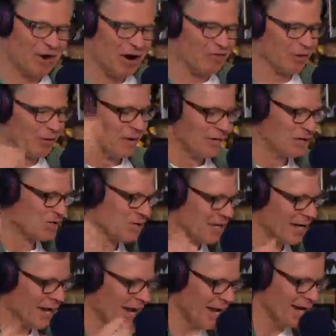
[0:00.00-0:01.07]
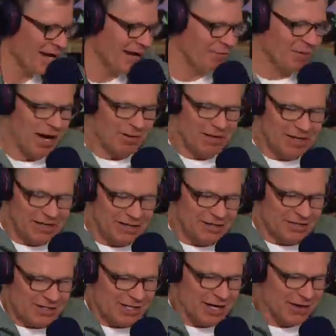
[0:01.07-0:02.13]
over when you said, "Hey, uh, mom, I need you
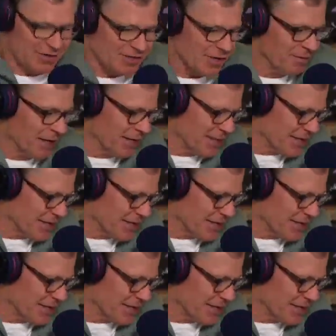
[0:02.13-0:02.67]
to sign this. I'm getting a